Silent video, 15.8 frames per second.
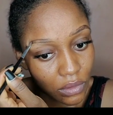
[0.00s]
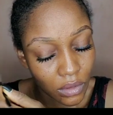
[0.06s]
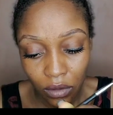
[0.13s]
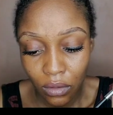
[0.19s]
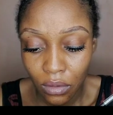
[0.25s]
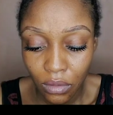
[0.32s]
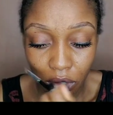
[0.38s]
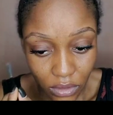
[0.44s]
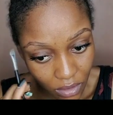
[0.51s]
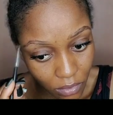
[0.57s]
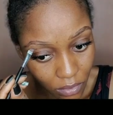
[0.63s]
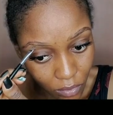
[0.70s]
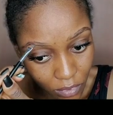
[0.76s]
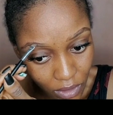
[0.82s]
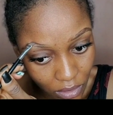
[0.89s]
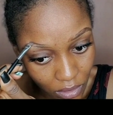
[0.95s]
So
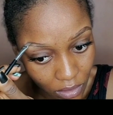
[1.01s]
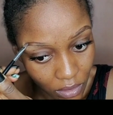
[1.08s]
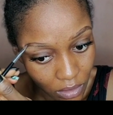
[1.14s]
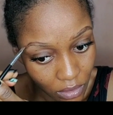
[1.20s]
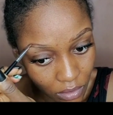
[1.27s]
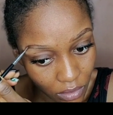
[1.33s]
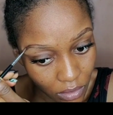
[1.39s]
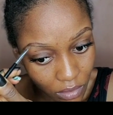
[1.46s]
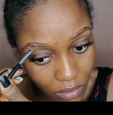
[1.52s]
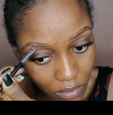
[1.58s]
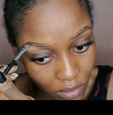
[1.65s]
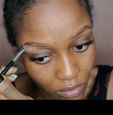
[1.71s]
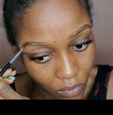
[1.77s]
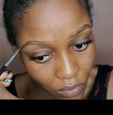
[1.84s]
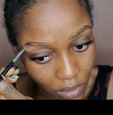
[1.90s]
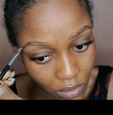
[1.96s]
I'm just using that to
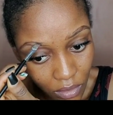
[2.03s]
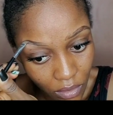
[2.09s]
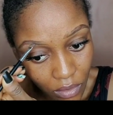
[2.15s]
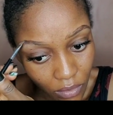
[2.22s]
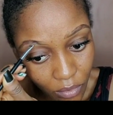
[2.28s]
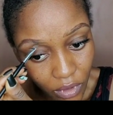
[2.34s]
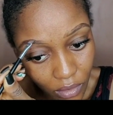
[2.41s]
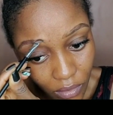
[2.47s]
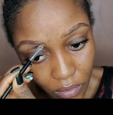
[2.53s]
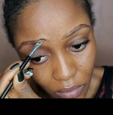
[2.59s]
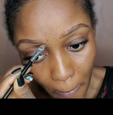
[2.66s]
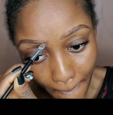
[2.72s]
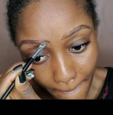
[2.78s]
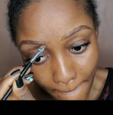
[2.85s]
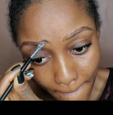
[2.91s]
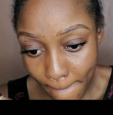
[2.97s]
outline and
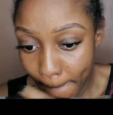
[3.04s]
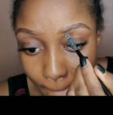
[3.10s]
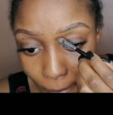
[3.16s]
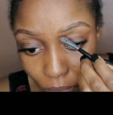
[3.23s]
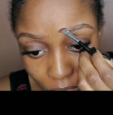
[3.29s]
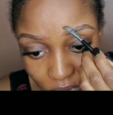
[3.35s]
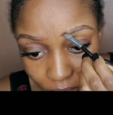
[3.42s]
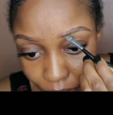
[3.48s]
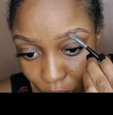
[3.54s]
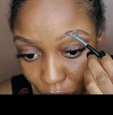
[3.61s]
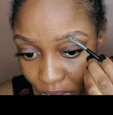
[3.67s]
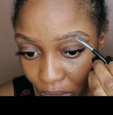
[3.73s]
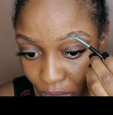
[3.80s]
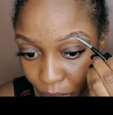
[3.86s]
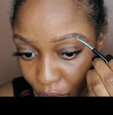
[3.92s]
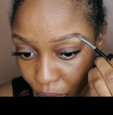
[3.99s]
fill up my brows,
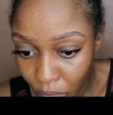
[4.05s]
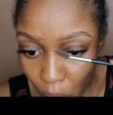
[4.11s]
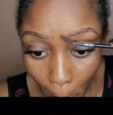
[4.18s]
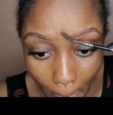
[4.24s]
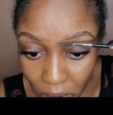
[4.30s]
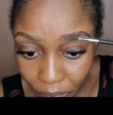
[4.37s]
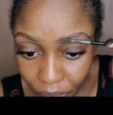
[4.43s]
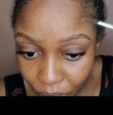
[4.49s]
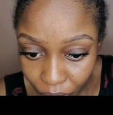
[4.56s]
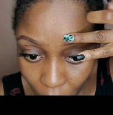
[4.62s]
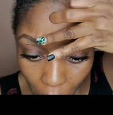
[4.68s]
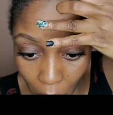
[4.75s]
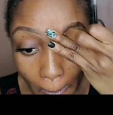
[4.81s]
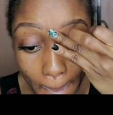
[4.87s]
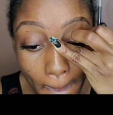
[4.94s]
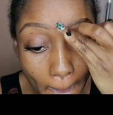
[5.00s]
because
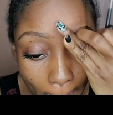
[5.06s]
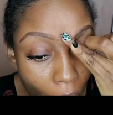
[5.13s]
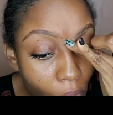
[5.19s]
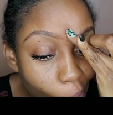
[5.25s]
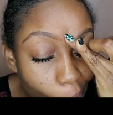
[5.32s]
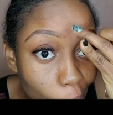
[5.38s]
of course